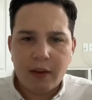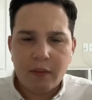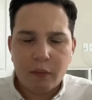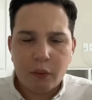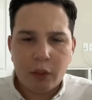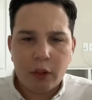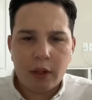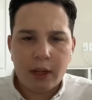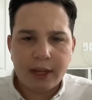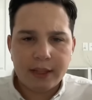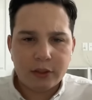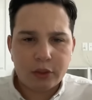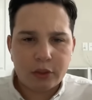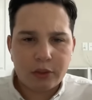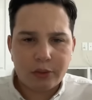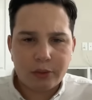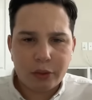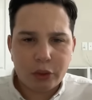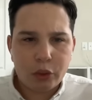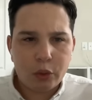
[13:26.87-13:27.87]
And for the
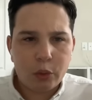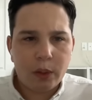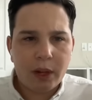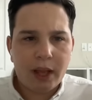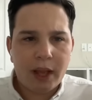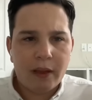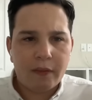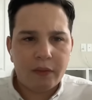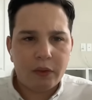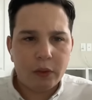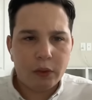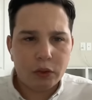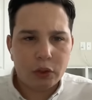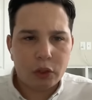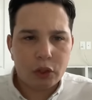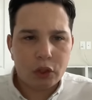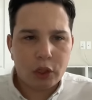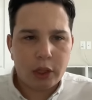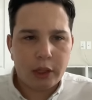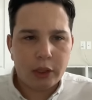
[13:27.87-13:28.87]
last 2.5
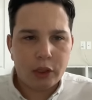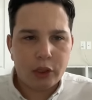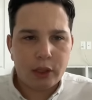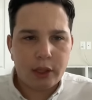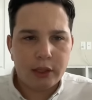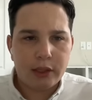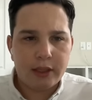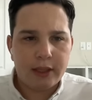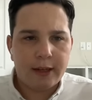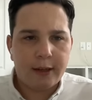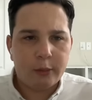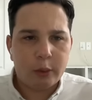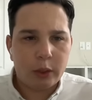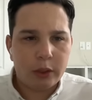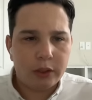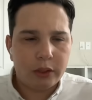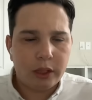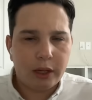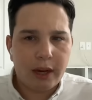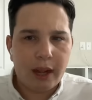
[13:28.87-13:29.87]
years and change, the
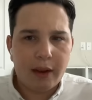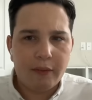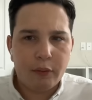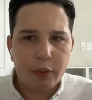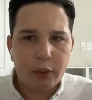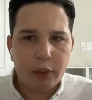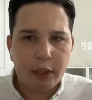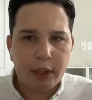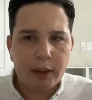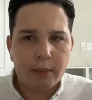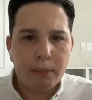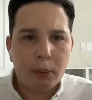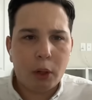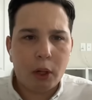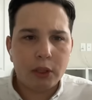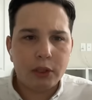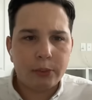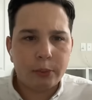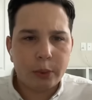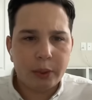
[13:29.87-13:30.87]
NCAA has done everything it
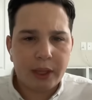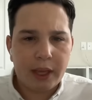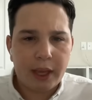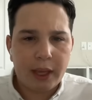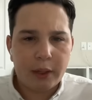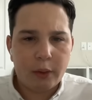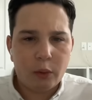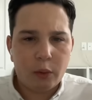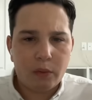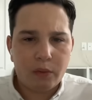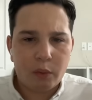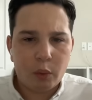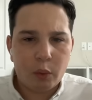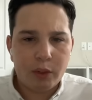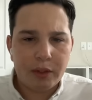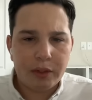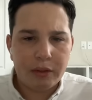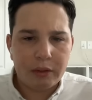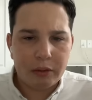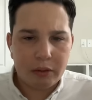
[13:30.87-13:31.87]
possibly can to
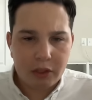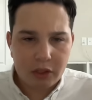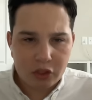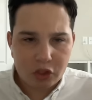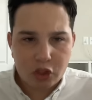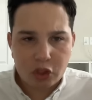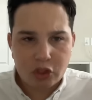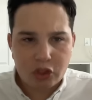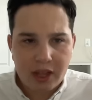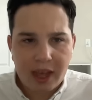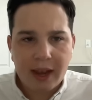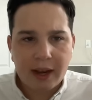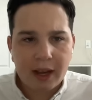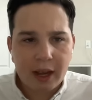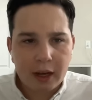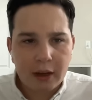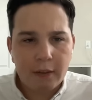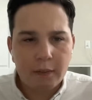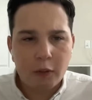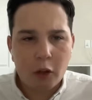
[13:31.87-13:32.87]
avoid this
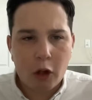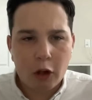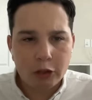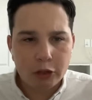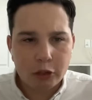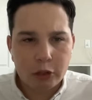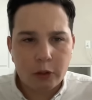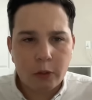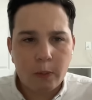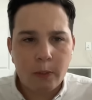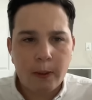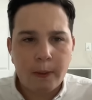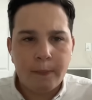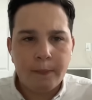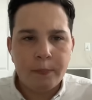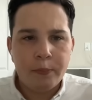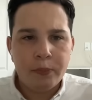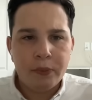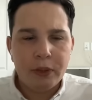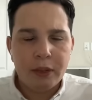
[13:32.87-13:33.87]
exact kind of lawsuit.
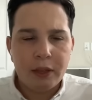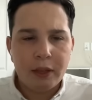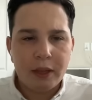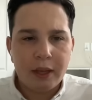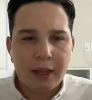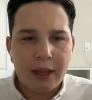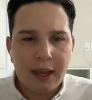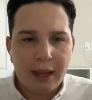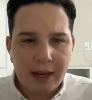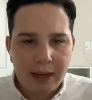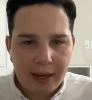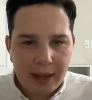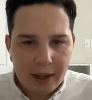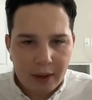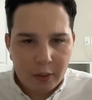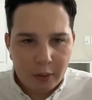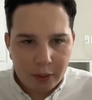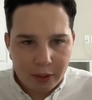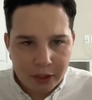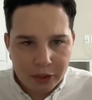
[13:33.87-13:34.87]
And
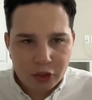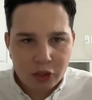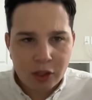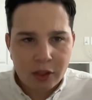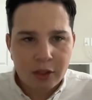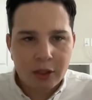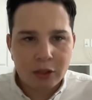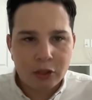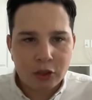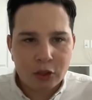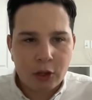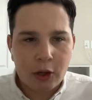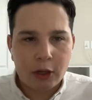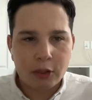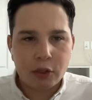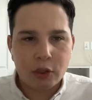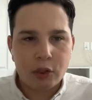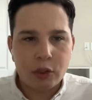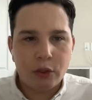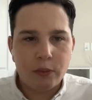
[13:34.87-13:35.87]
now it is in this
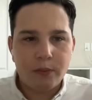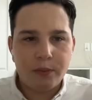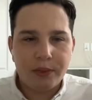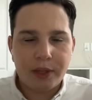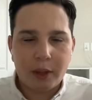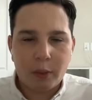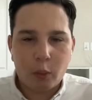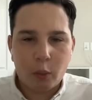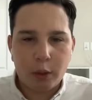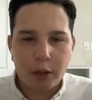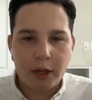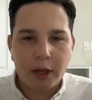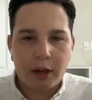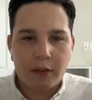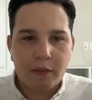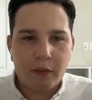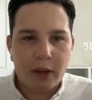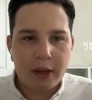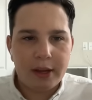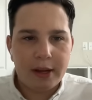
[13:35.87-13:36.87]
lawsuit. And we're going
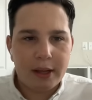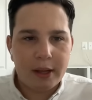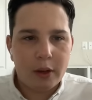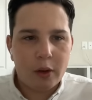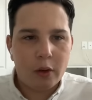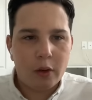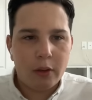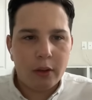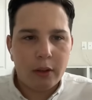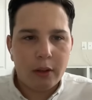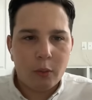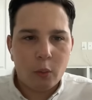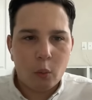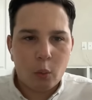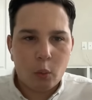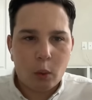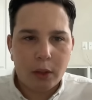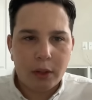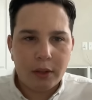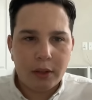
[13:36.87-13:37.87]
to find out
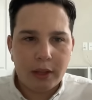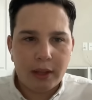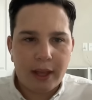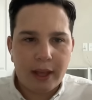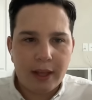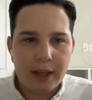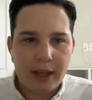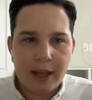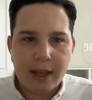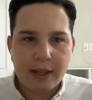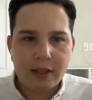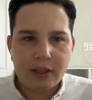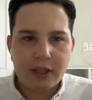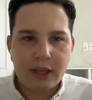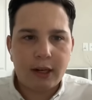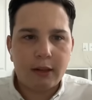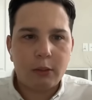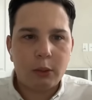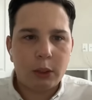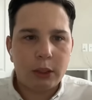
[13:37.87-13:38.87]
what the
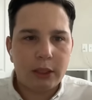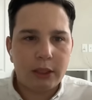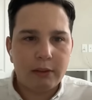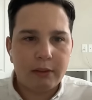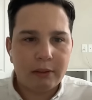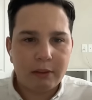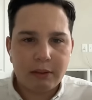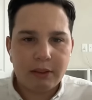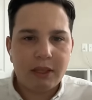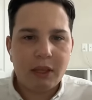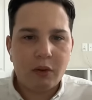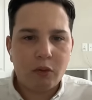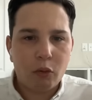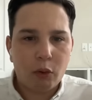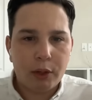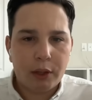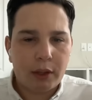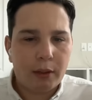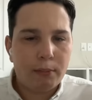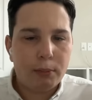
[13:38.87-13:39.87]
NCAA can
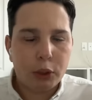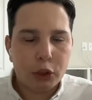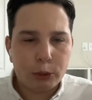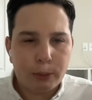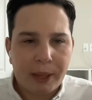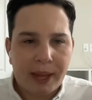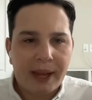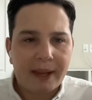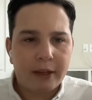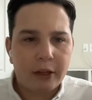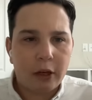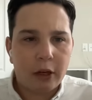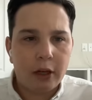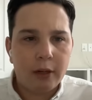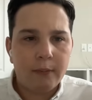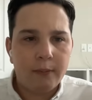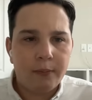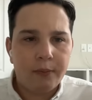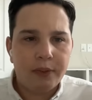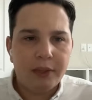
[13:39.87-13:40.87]
really push back
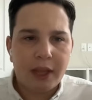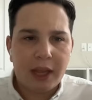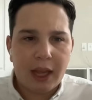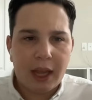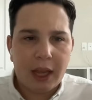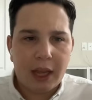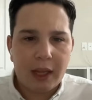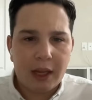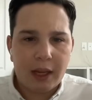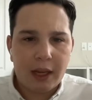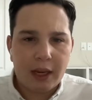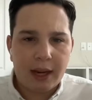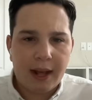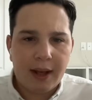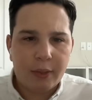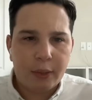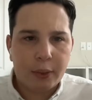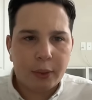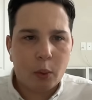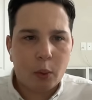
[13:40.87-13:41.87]
on and
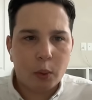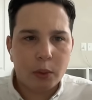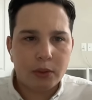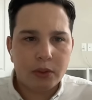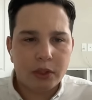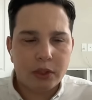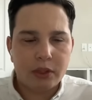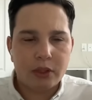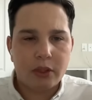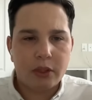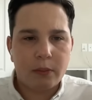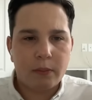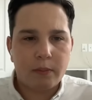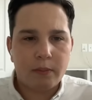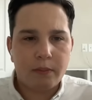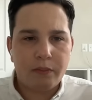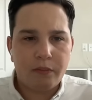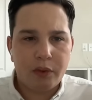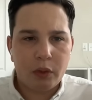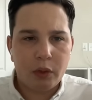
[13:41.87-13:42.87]
have the court
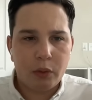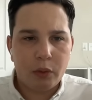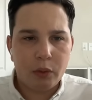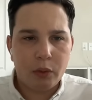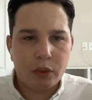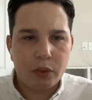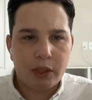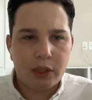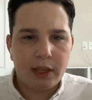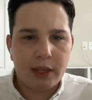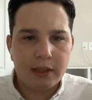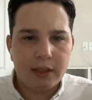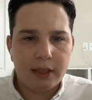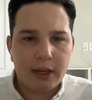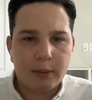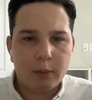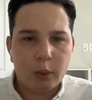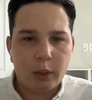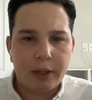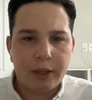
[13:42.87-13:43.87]
system views the
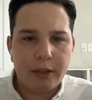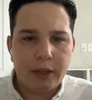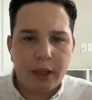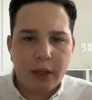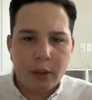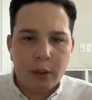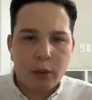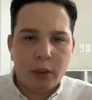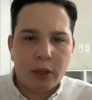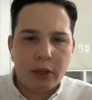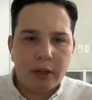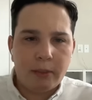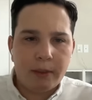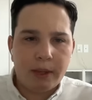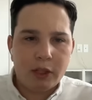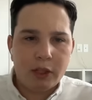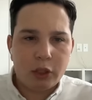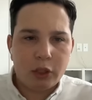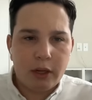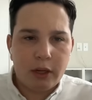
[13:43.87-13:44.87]
NCAA. And the other thing to
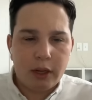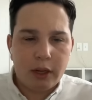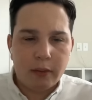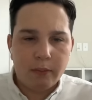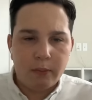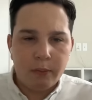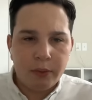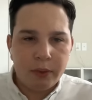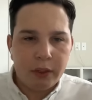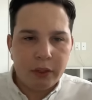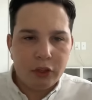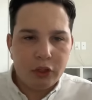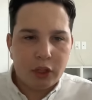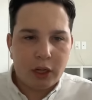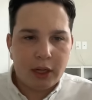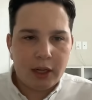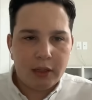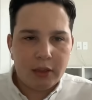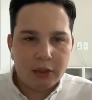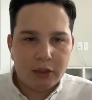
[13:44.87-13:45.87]
mention, and
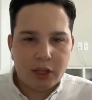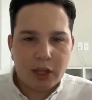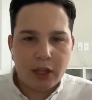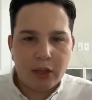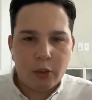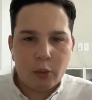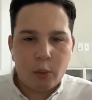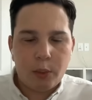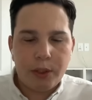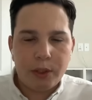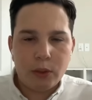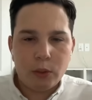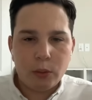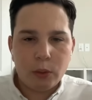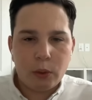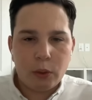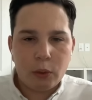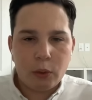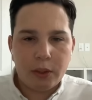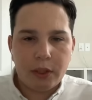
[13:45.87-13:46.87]
JD, let's get in the weeds
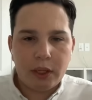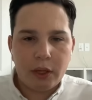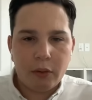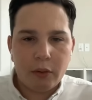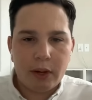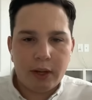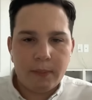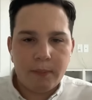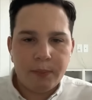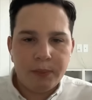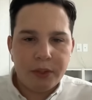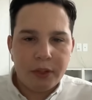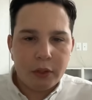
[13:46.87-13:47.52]
real quick here, right?